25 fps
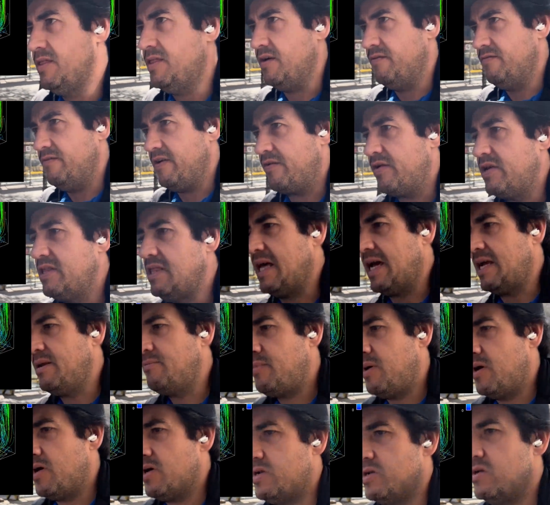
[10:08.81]
the very
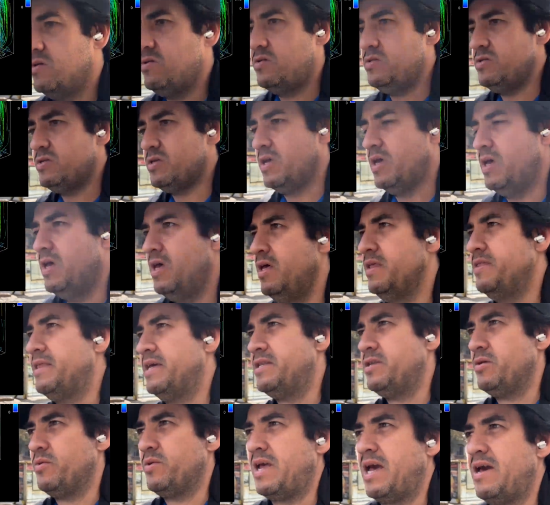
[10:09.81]
light particles
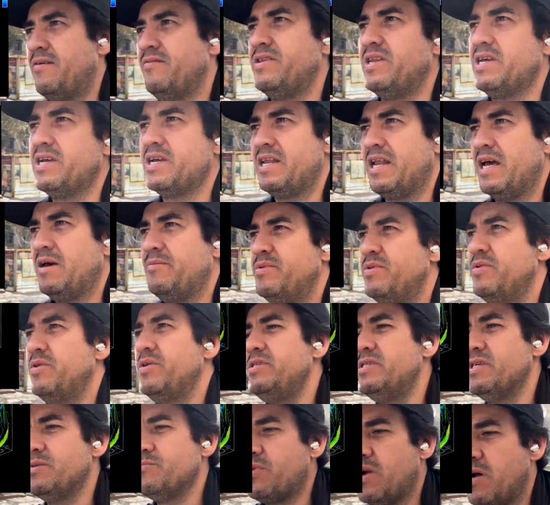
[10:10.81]
that don't have any
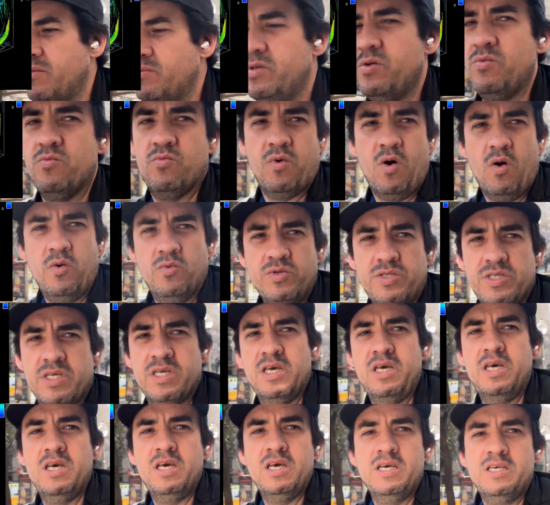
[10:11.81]
cannabinoids and probably won't
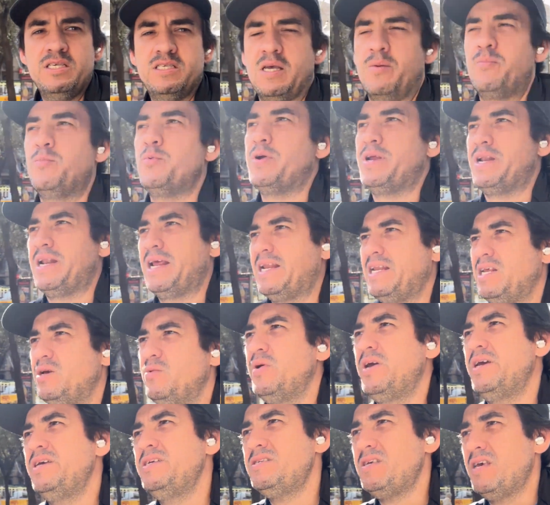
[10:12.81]
separate
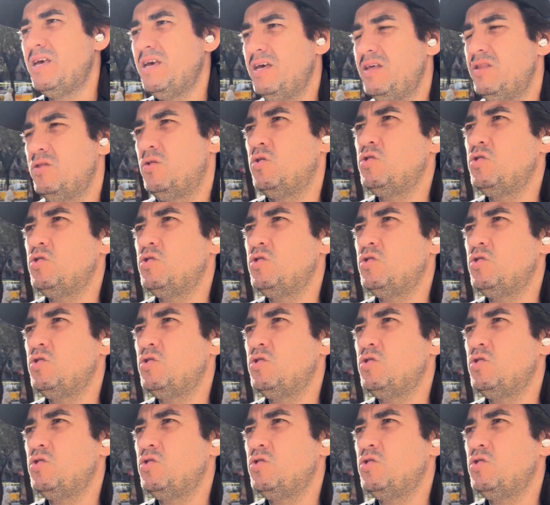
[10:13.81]
anyways,